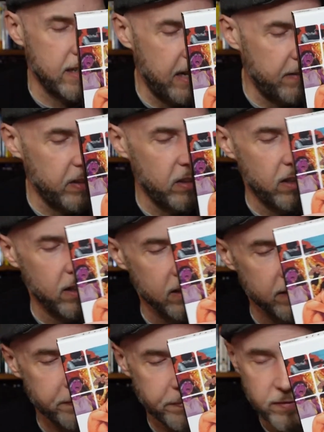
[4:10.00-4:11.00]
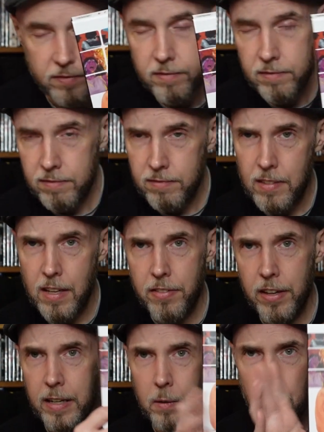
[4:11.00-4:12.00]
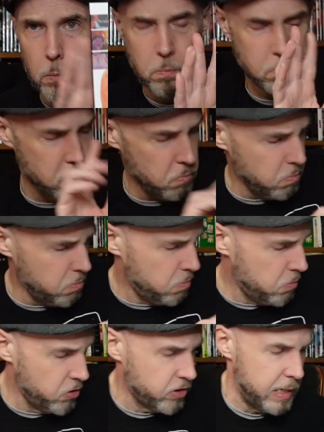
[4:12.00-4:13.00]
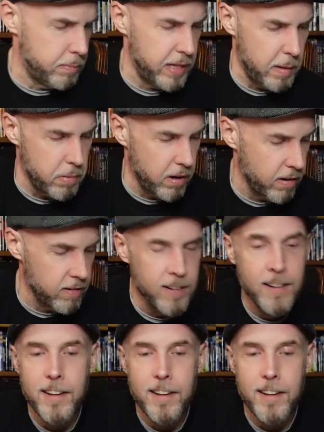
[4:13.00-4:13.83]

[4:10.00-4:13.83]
it's kind of a long thing, we'll skip that part.